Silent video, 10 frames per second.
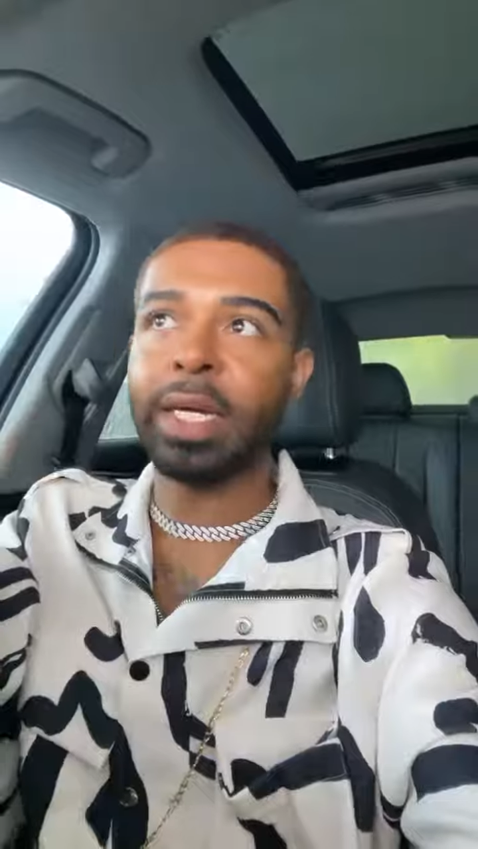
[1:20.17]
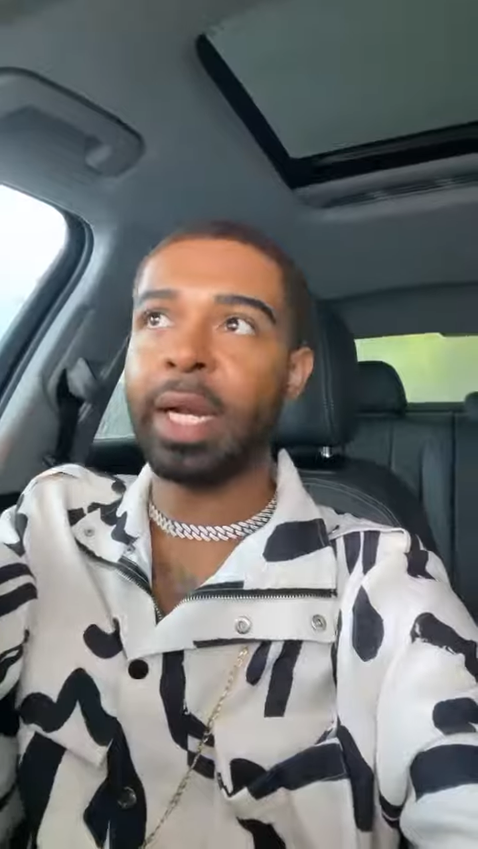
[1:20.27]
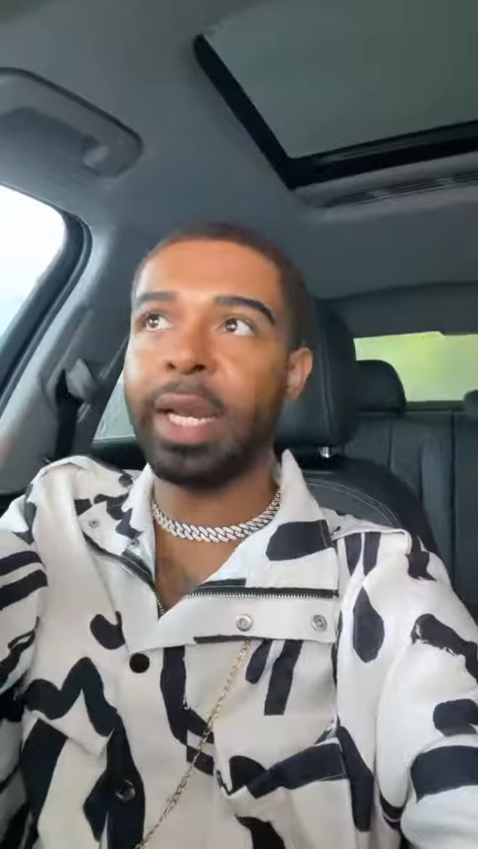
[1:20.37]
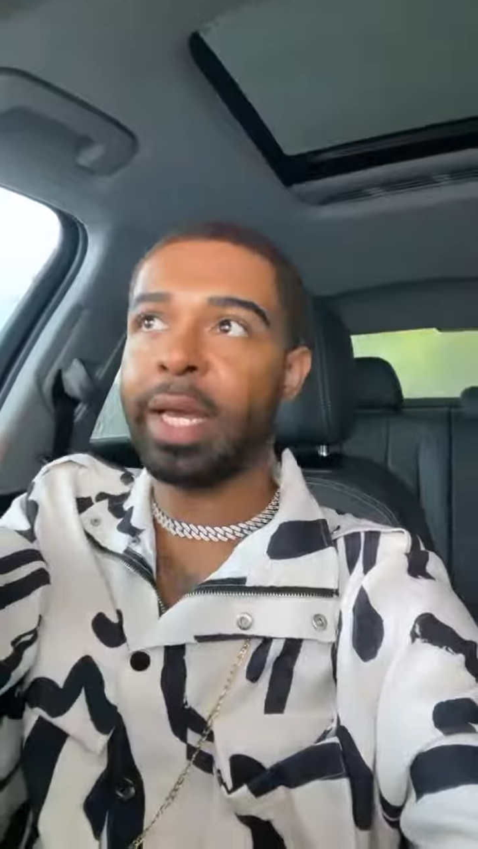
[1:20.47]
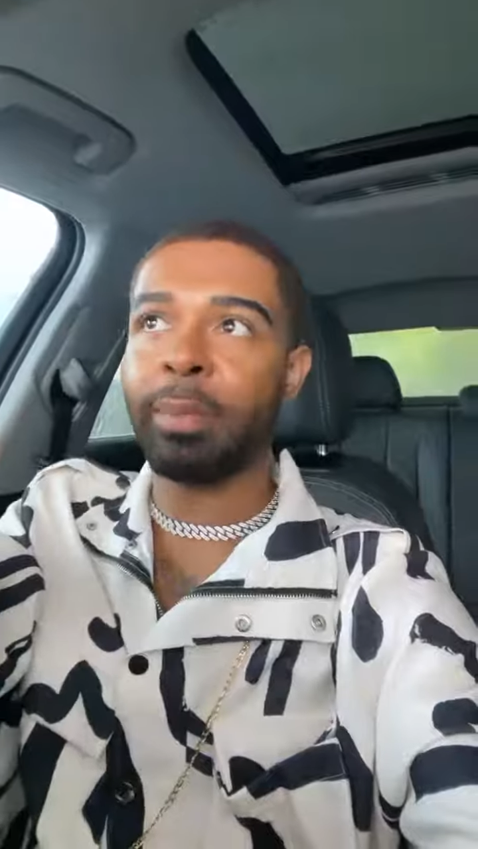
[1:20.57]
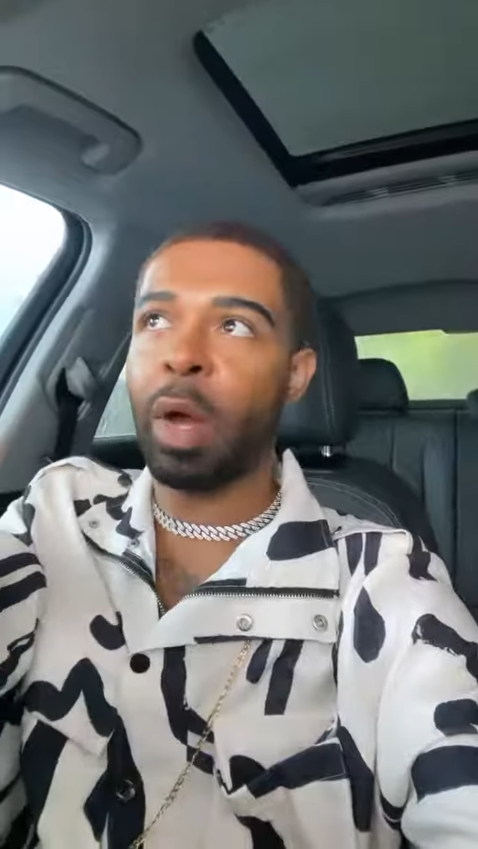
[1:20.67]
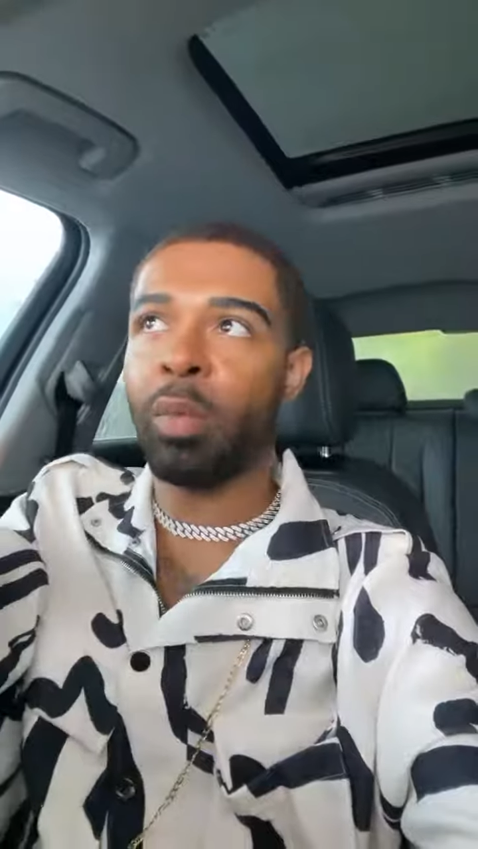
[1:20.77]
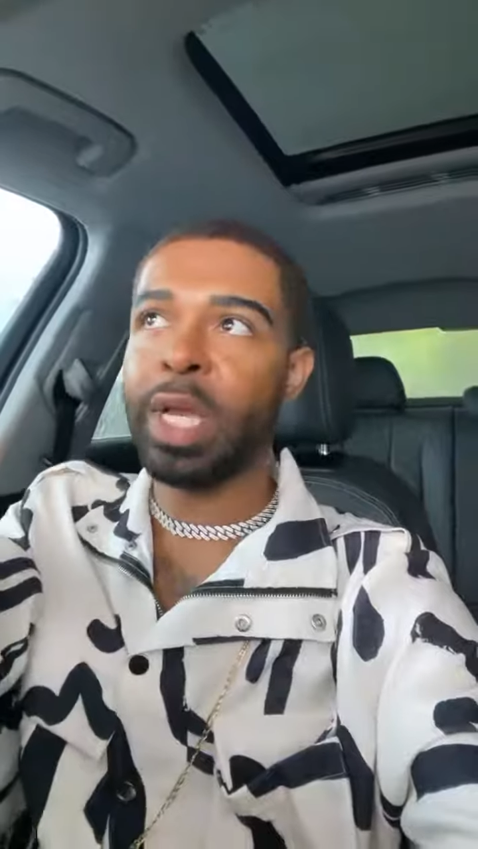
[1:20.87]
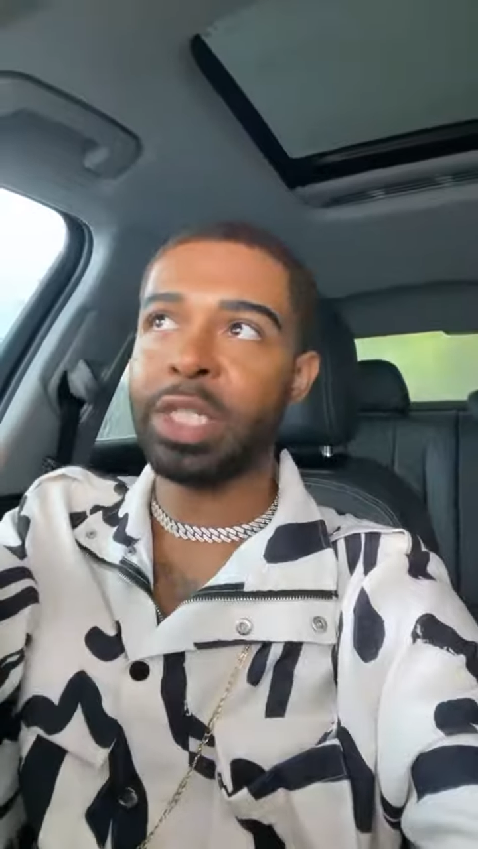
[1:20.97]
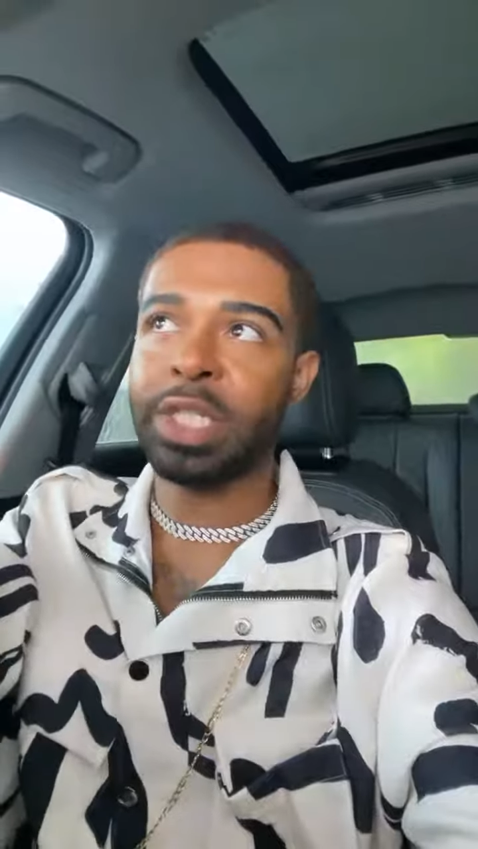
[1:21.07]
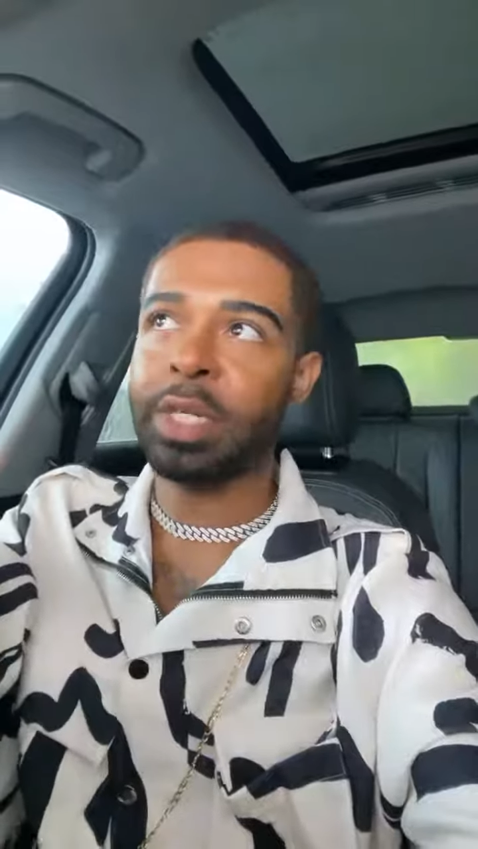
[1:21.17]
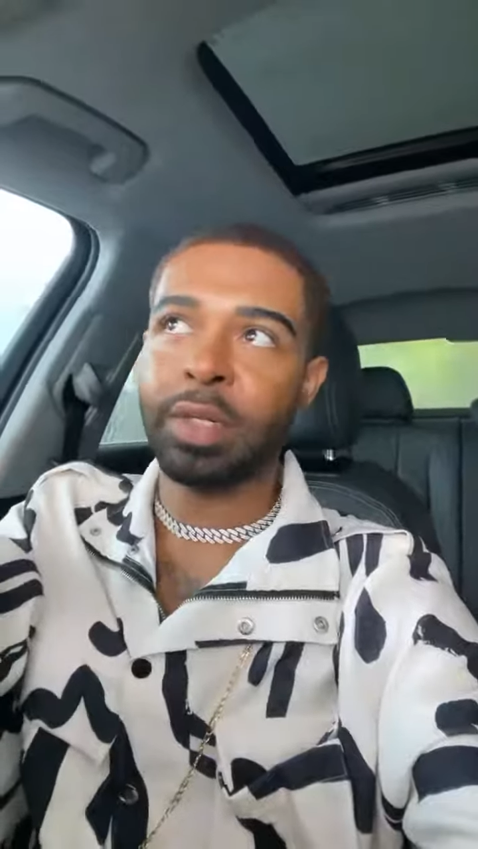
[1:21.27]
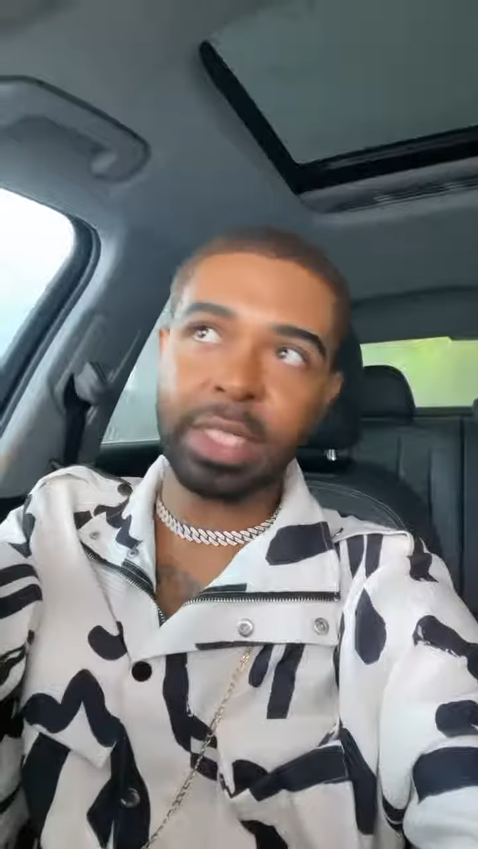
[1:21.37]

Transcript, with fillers: have licked my windshield.